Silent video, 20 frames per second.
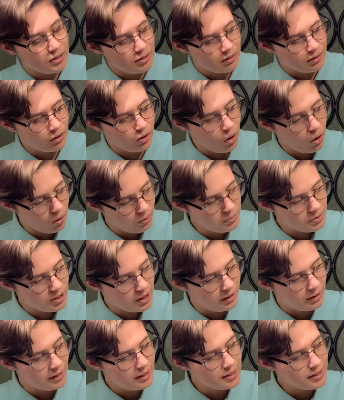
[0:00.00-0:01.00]
comb
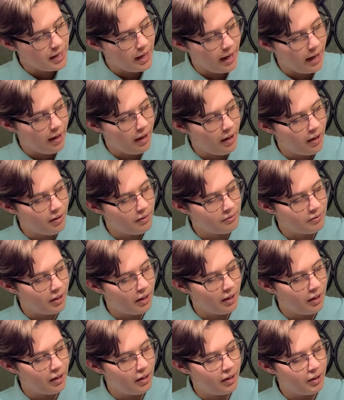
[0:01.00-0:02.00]
jellies have
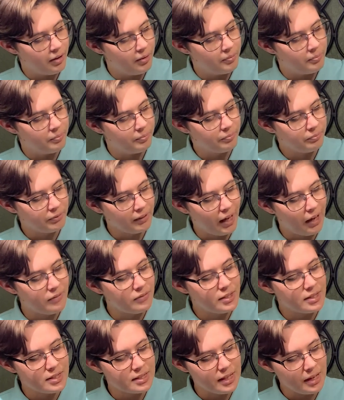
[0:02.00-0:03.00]

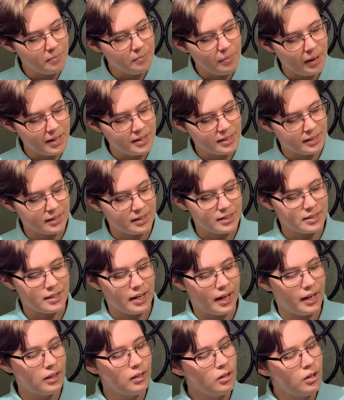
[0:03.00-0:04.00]
the same basic
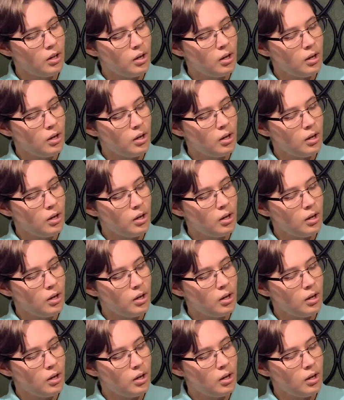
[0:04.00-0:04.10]
design,